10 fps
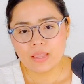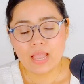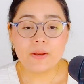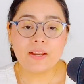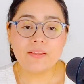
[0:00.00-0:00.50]
I
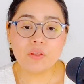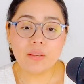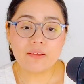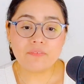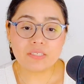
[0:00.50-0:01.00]
mean, if you
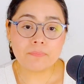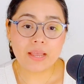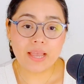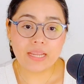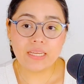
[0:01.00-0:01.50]
love
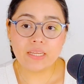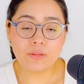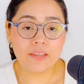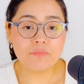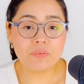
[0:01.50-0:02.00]
somebody,
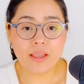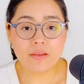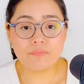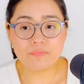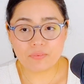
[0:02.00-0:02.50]
okay, if you
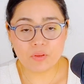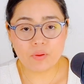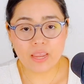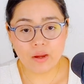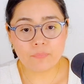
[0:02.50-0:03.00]
have if you
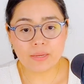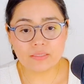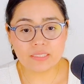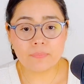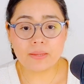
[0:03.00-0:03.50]
care about
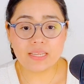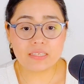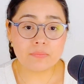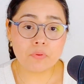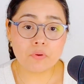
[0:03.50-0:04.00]
somebody,
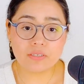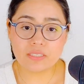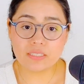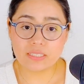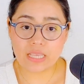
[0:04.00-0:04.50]
it's important
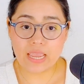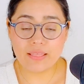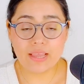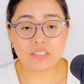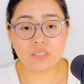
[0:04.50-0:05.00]
to say
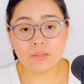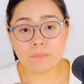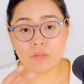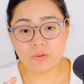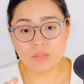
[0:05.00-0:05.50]
that, to
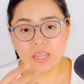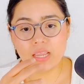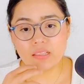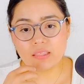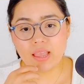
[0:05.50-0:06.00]

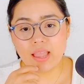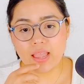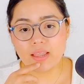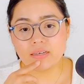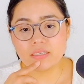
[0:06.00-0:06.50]
communicate
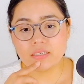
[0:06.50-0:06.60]
that.